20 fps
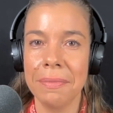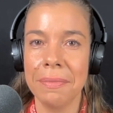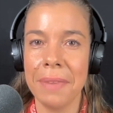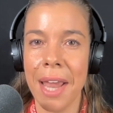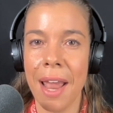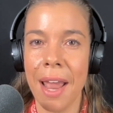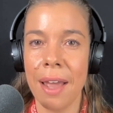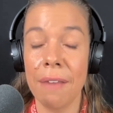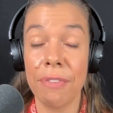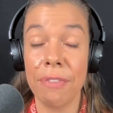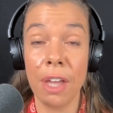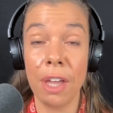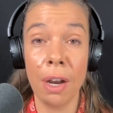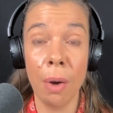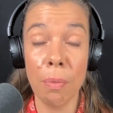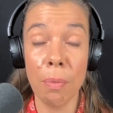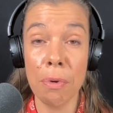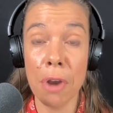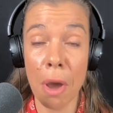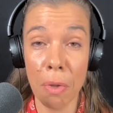And if they
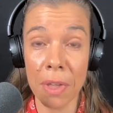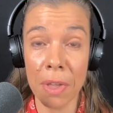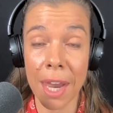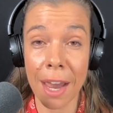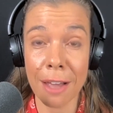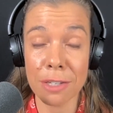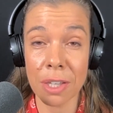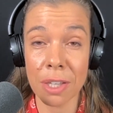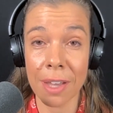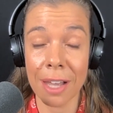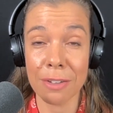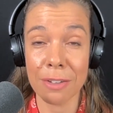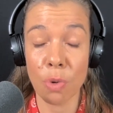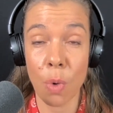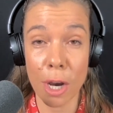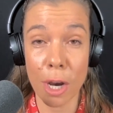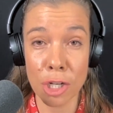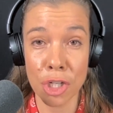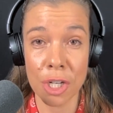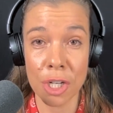don't know the answer to that
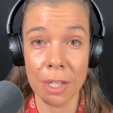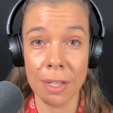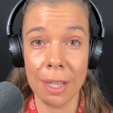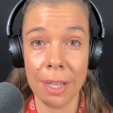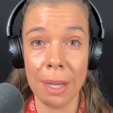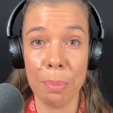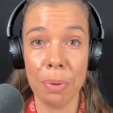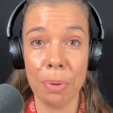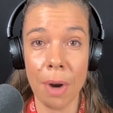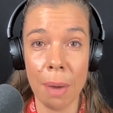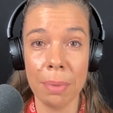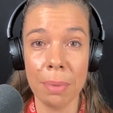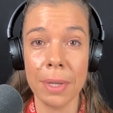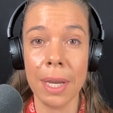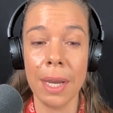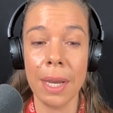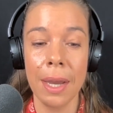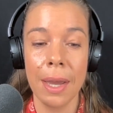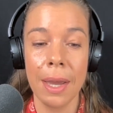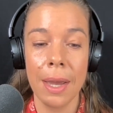question, then they
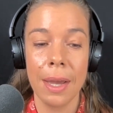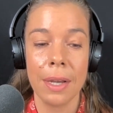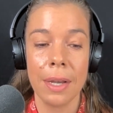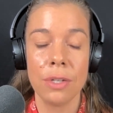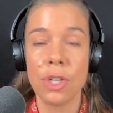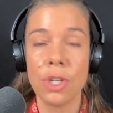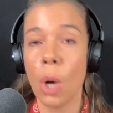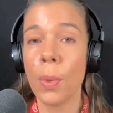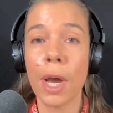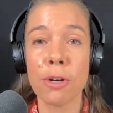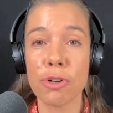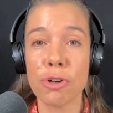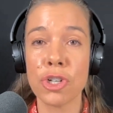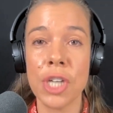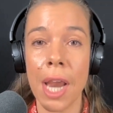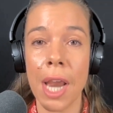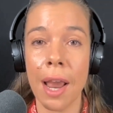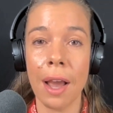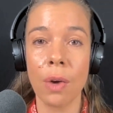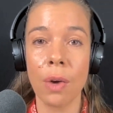probably don't
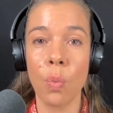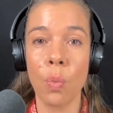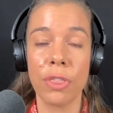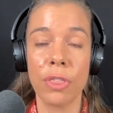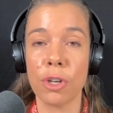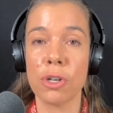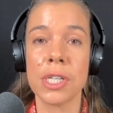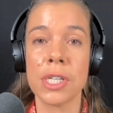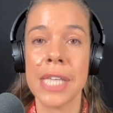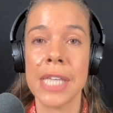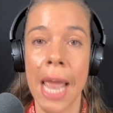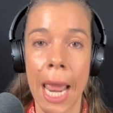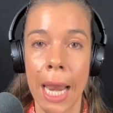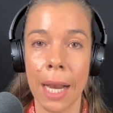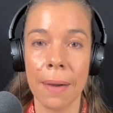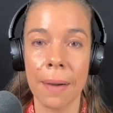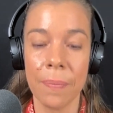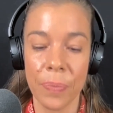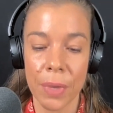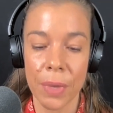understand what they're
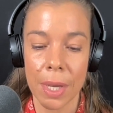saying.